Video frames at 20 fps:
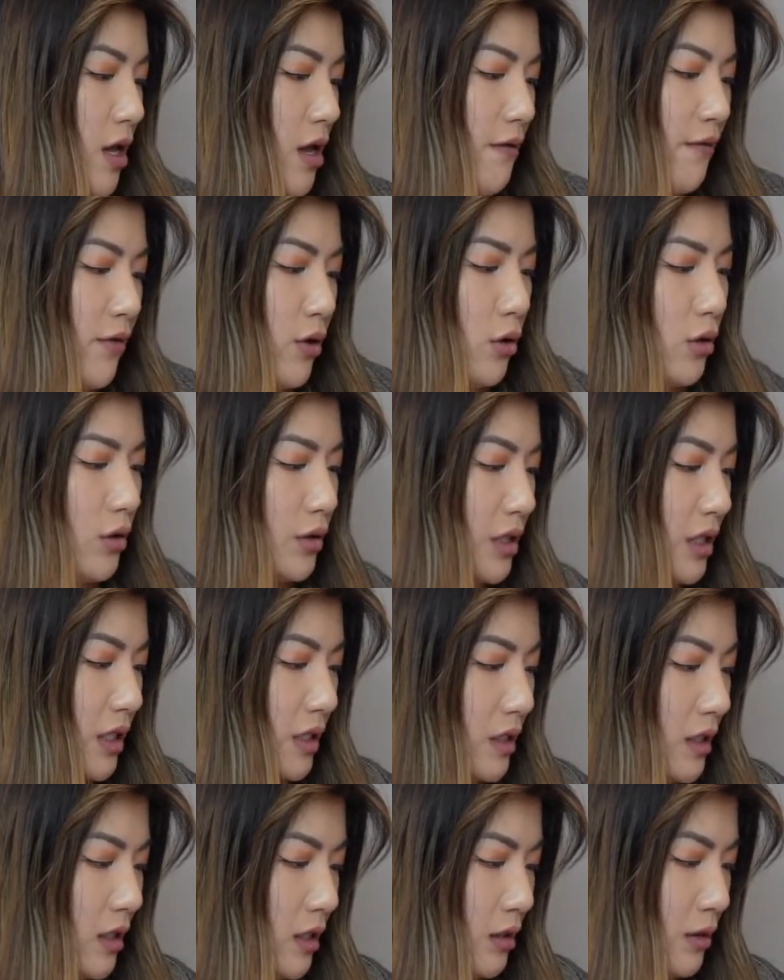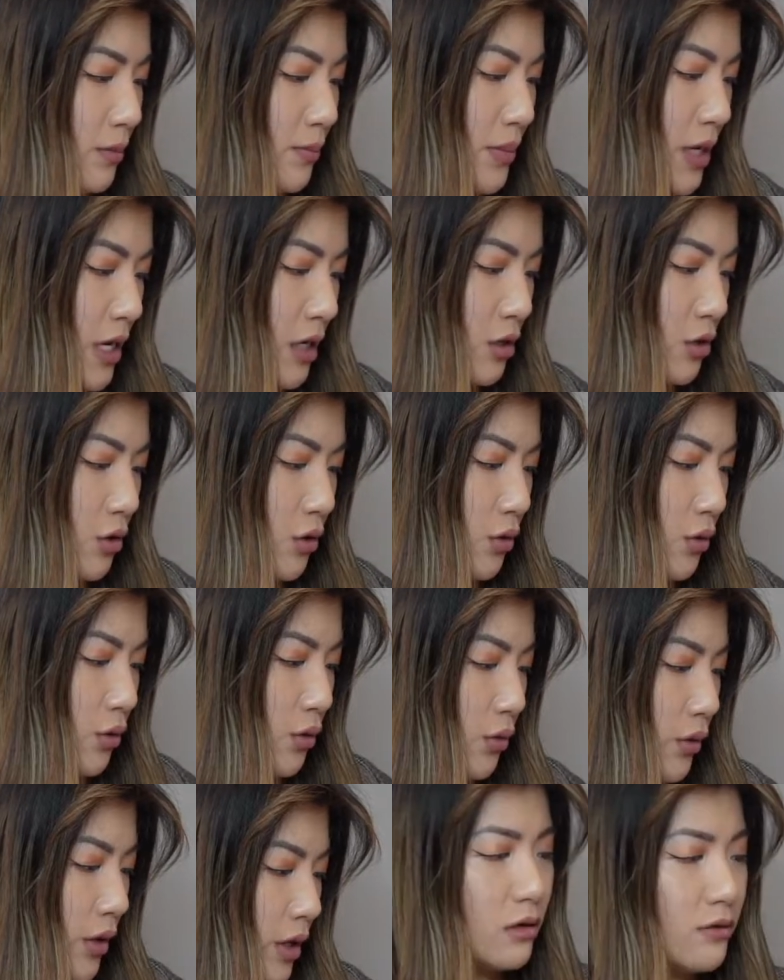you've got this little
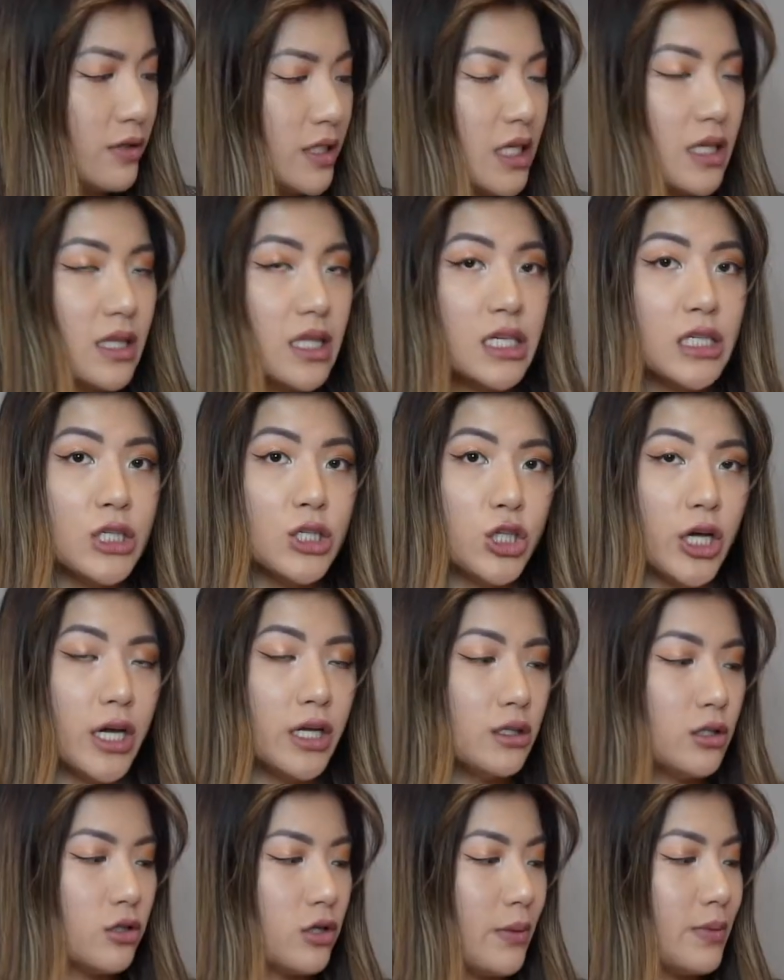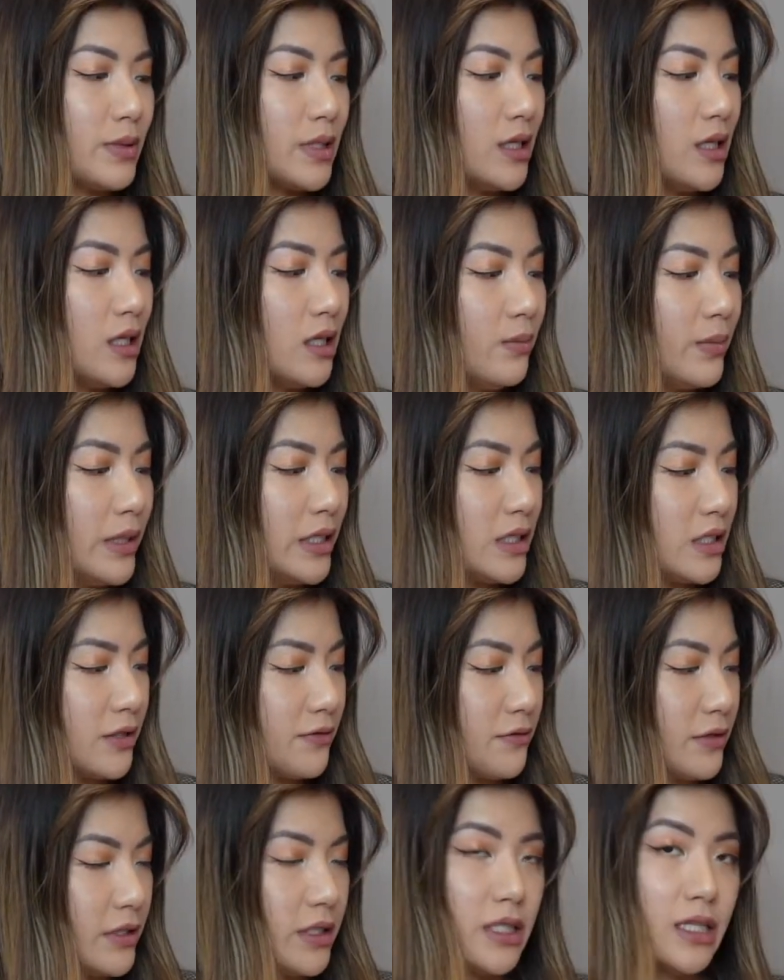buckle. Obviously this chain strap is a little bit
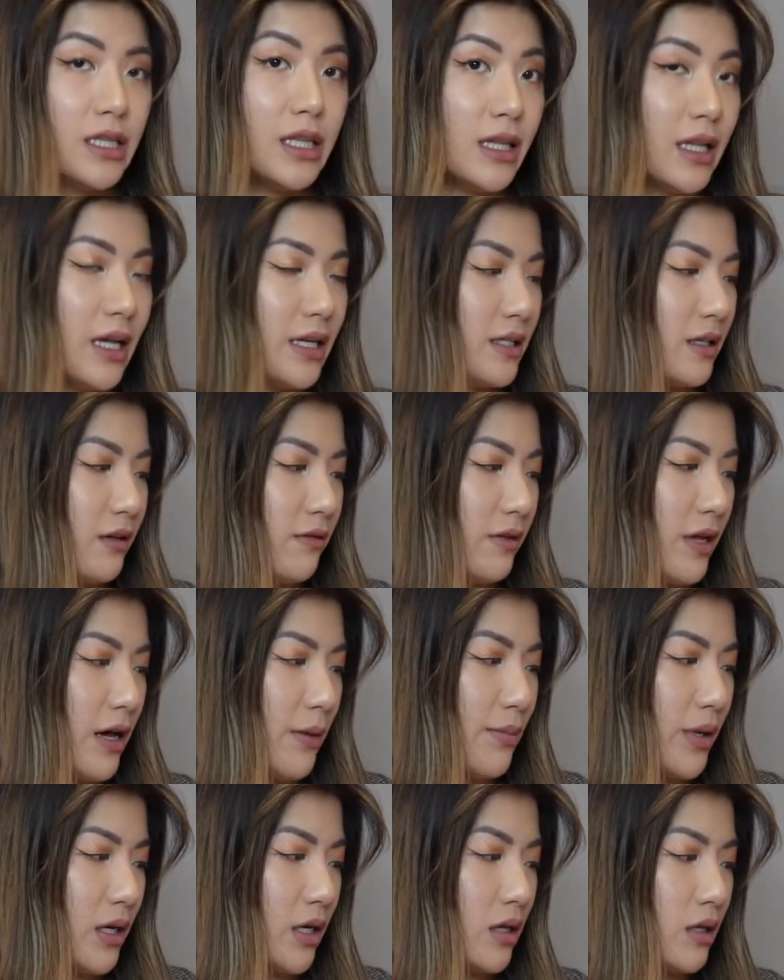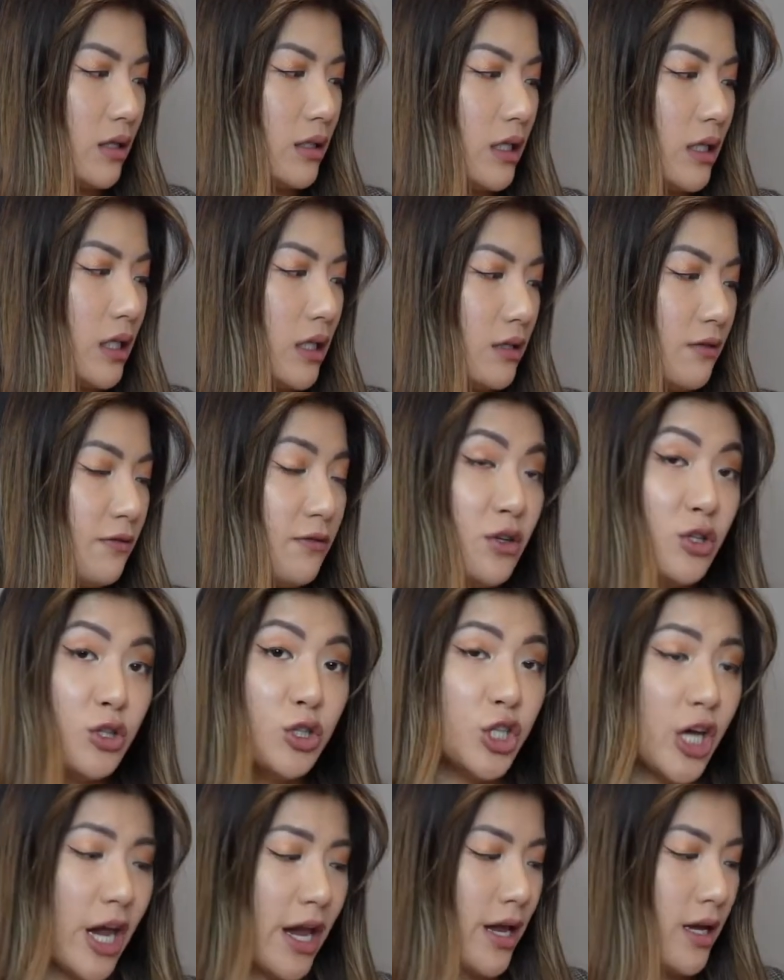different to the classic flap because it is full
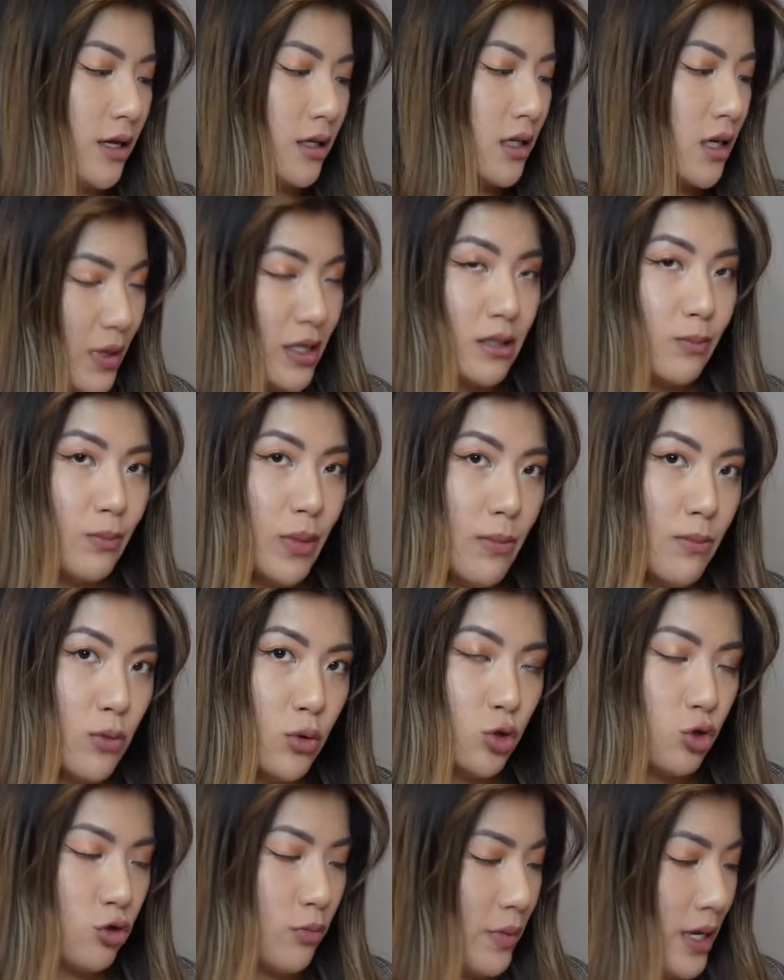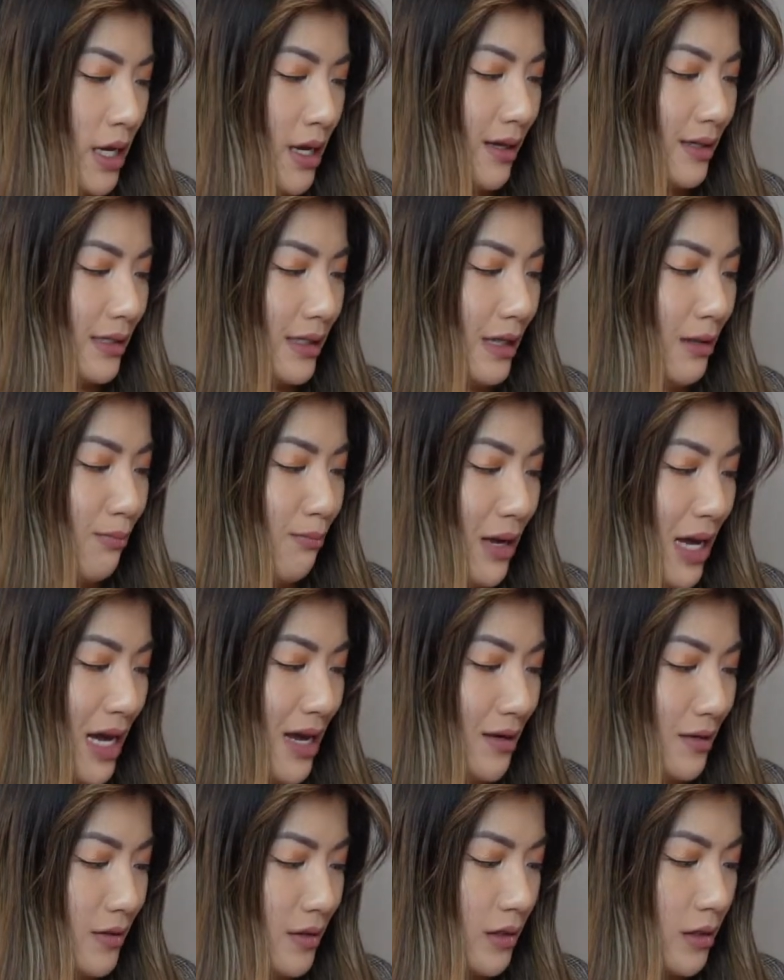chain. It's a bit more trapeze at the
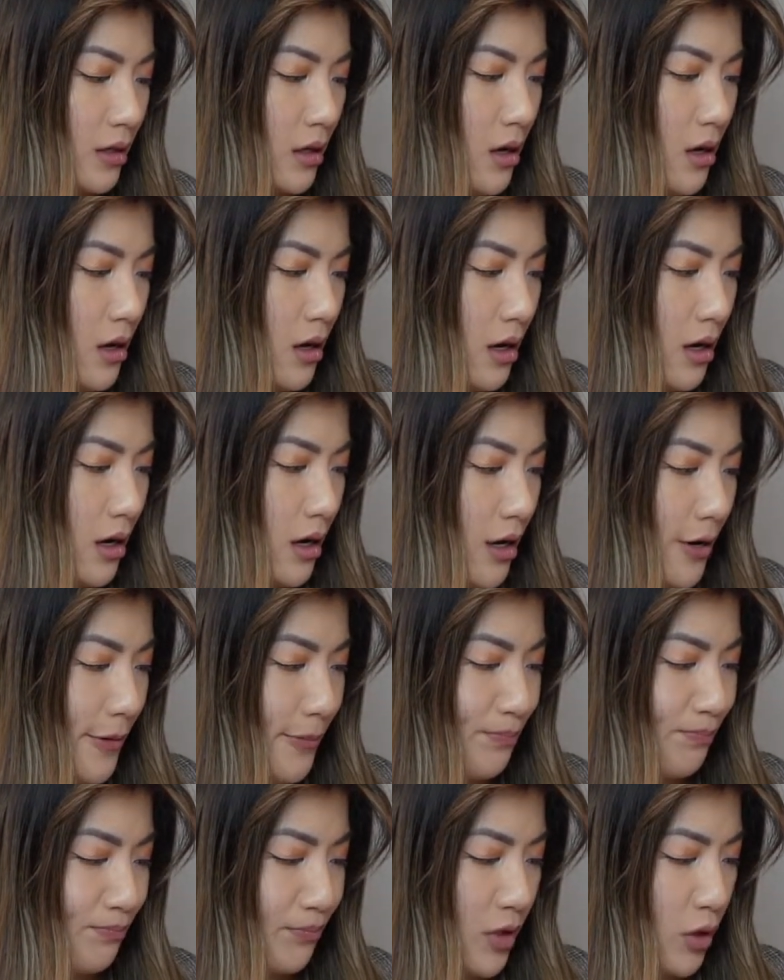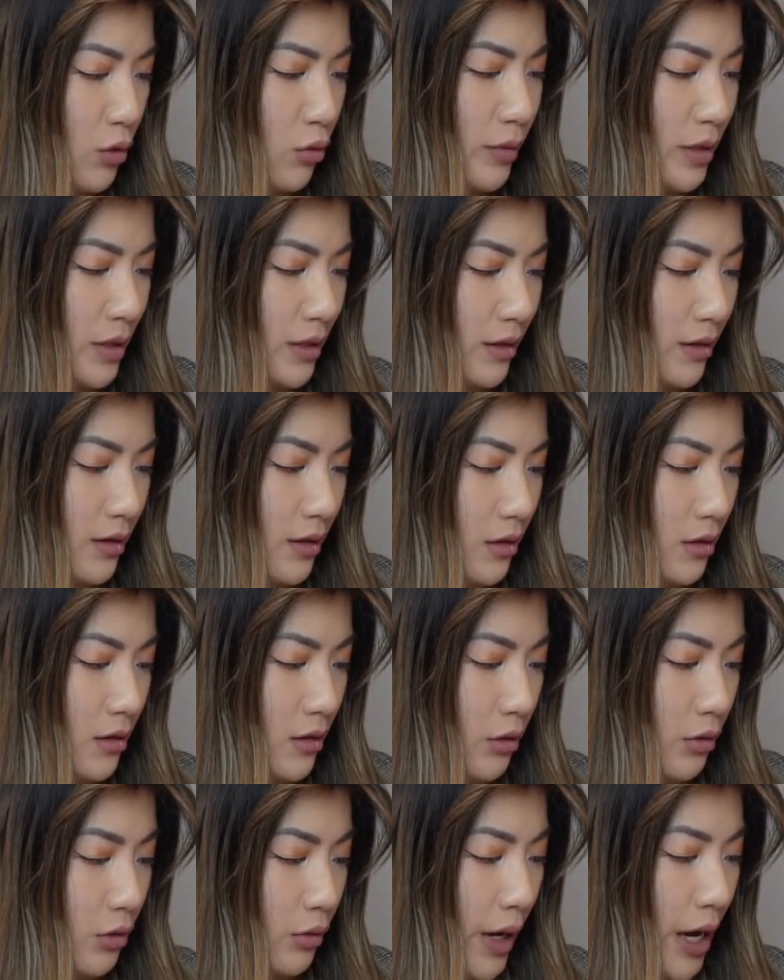base um, almost like the
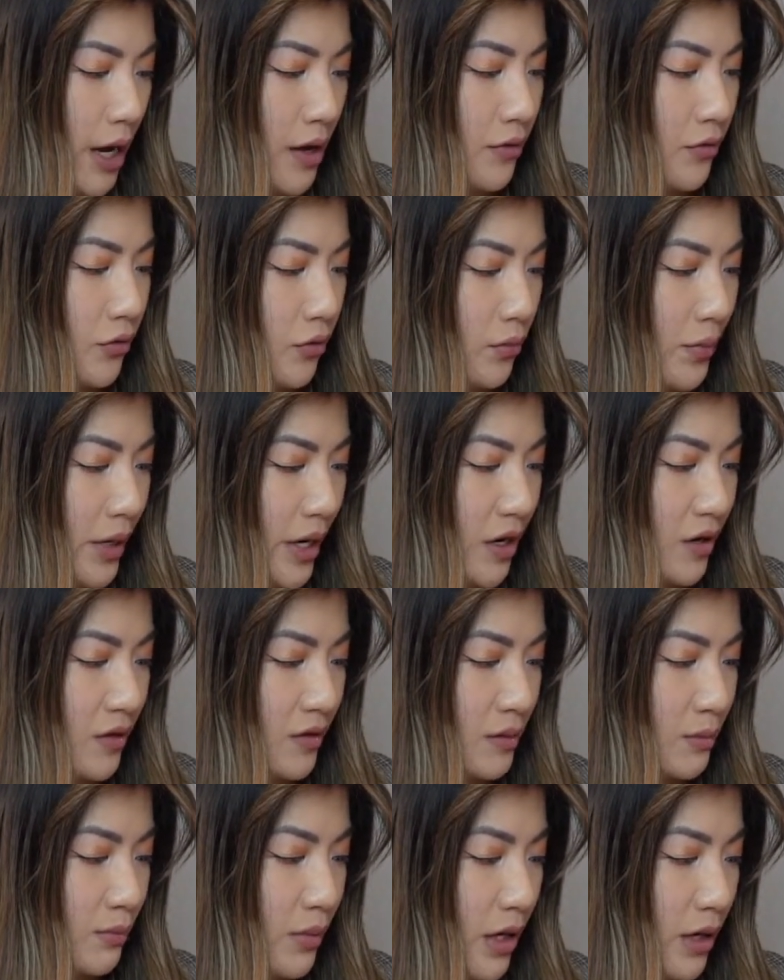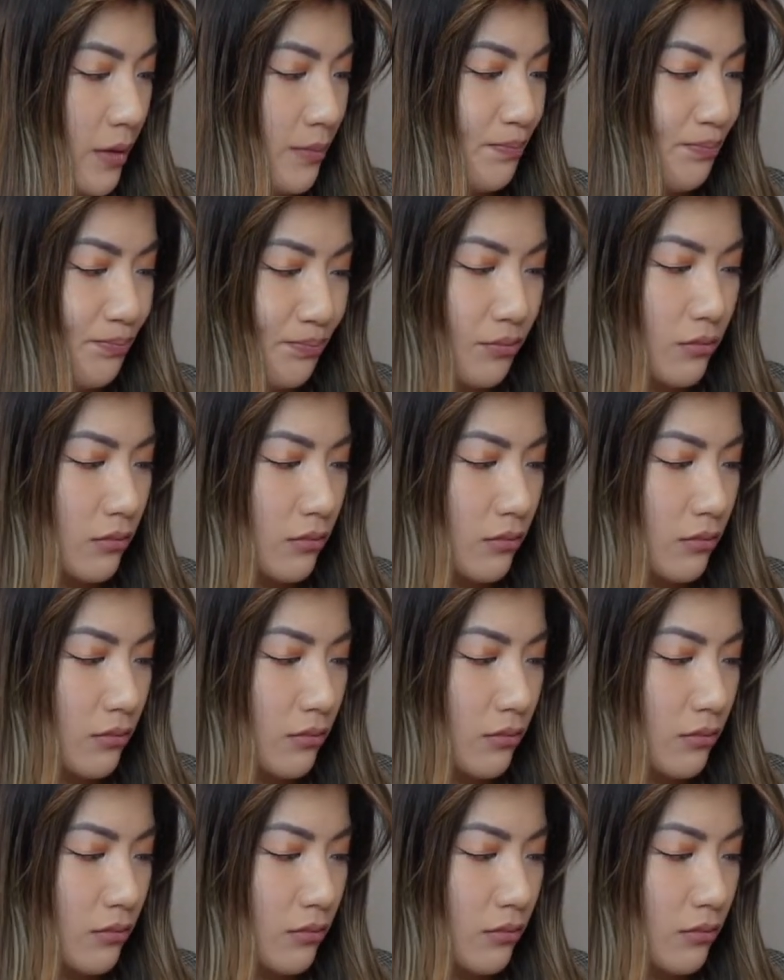Coco handle base but